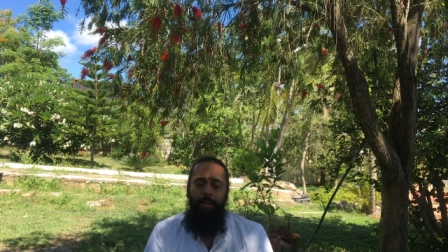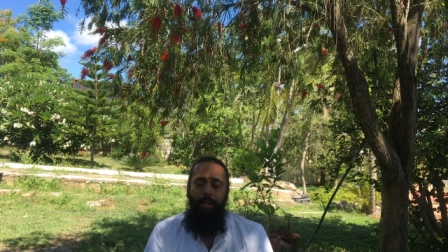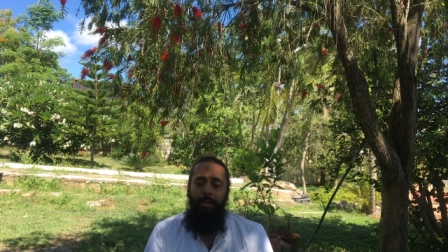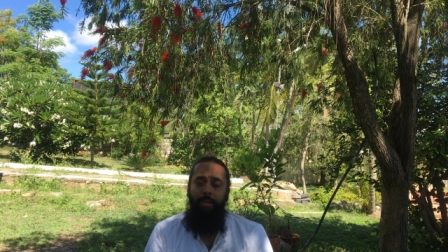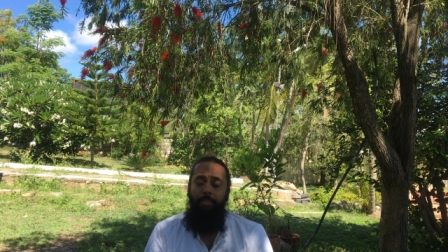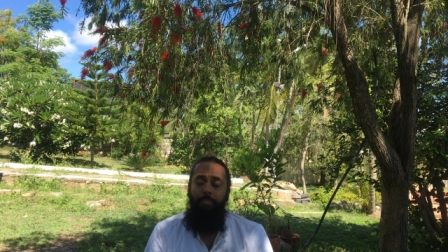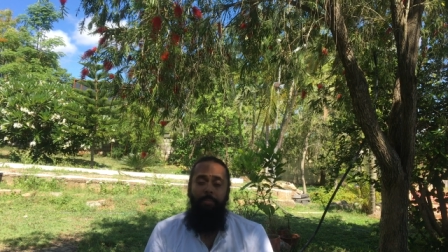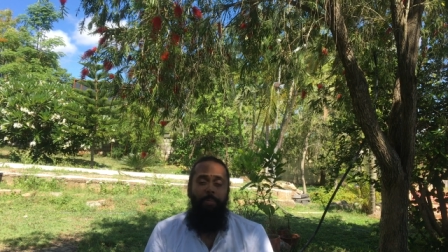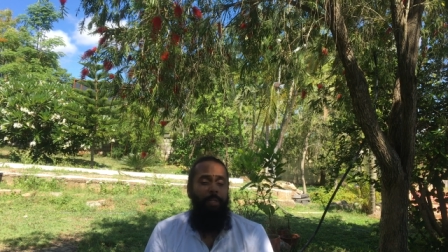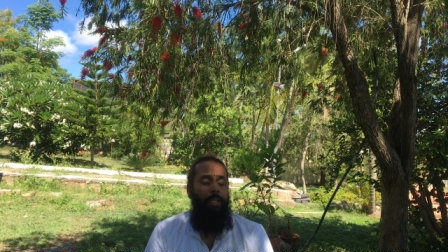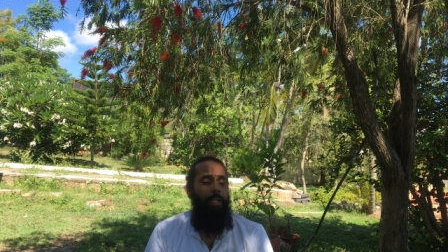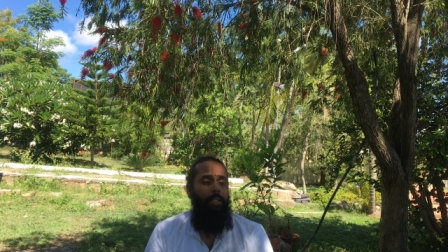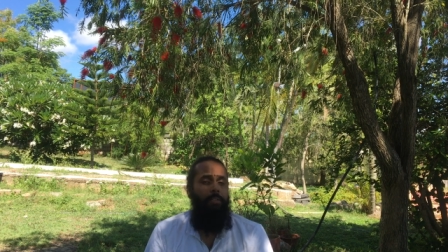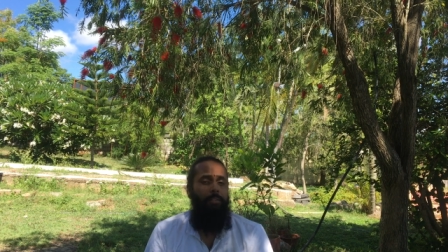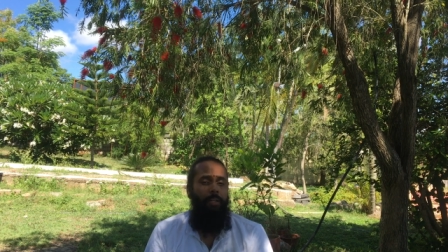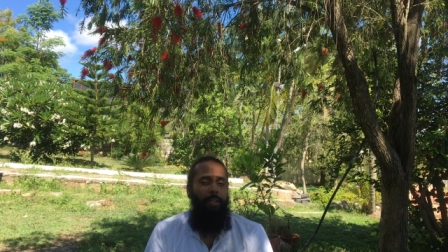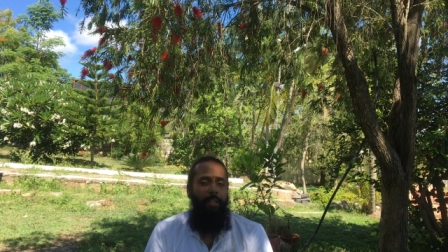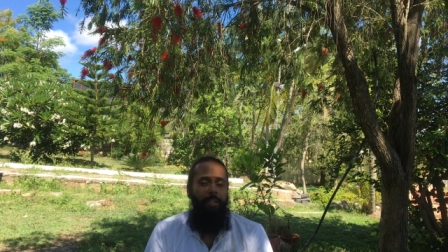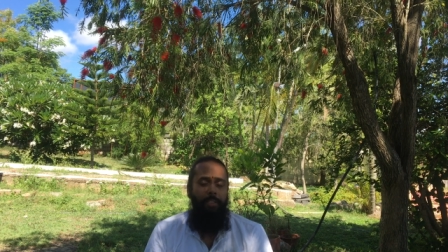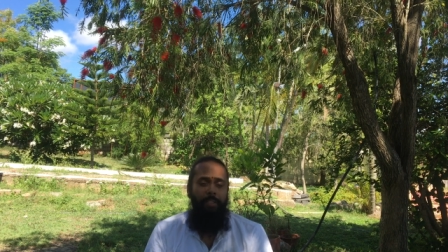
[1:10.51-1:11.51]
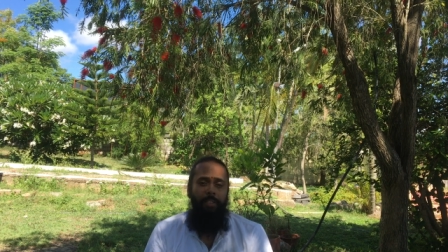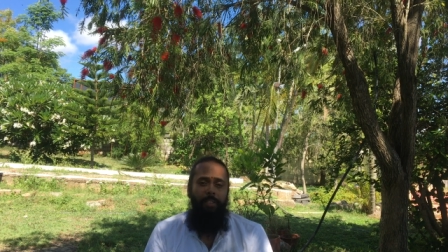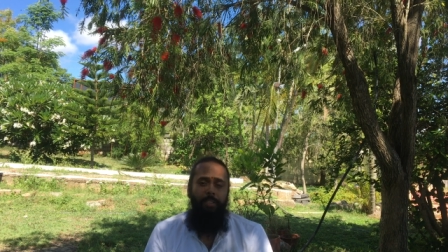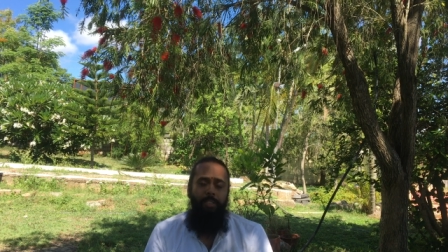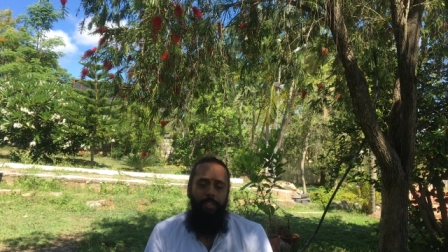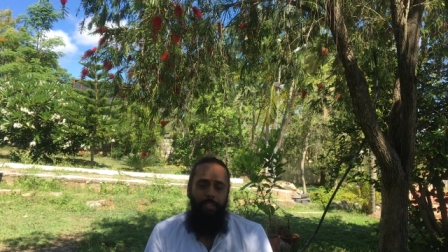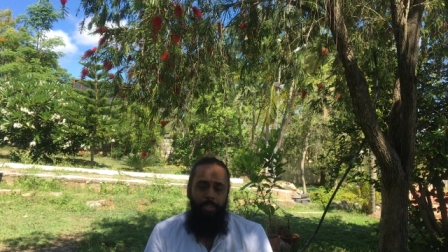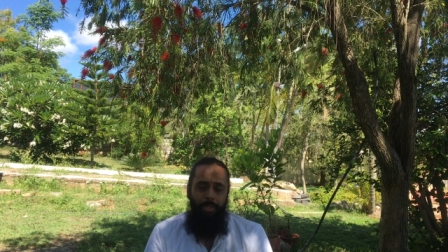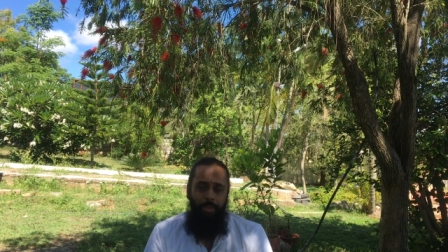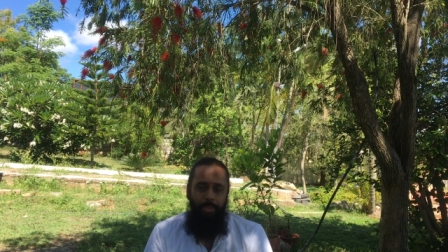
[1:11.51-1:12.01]
uh, blood
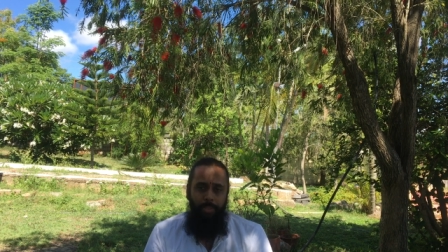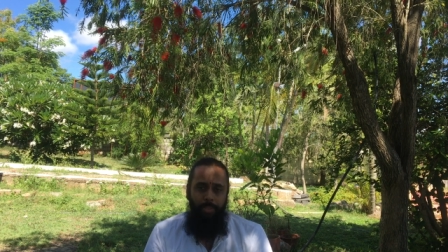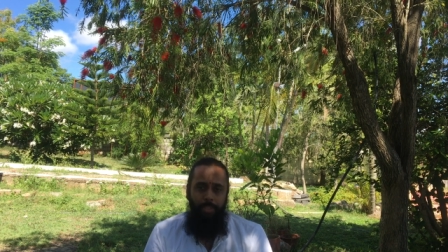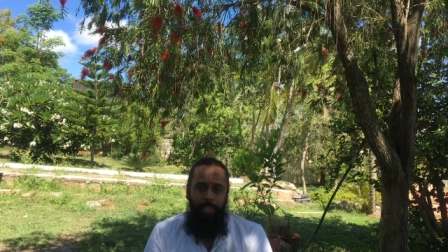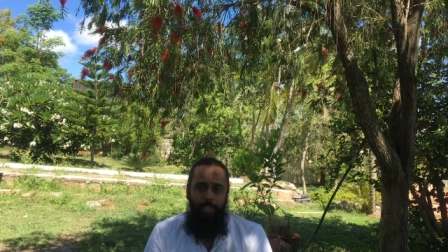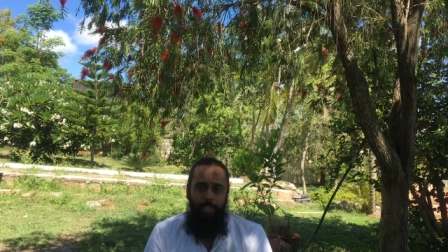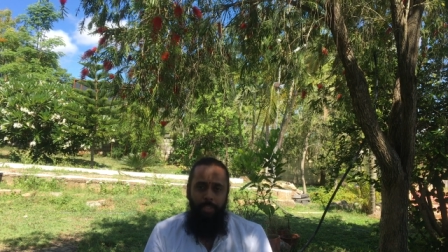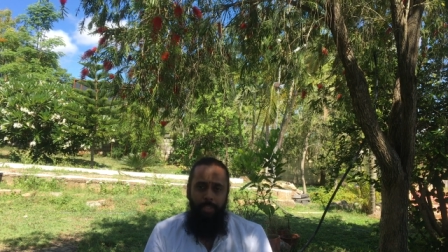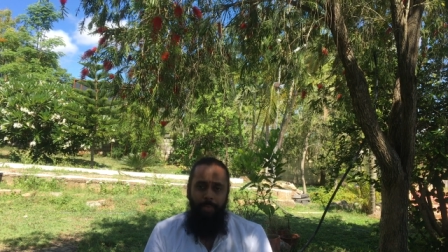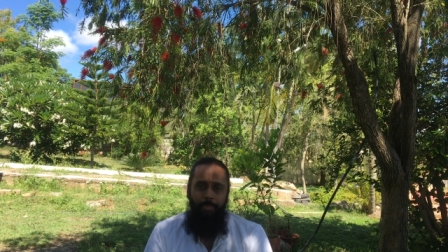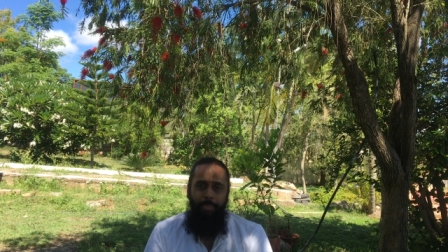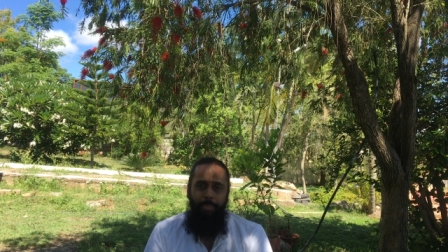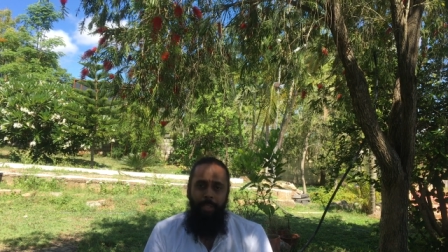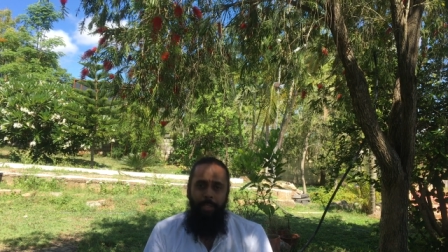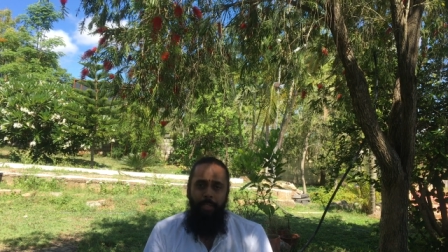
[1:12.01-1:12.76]
related disorders,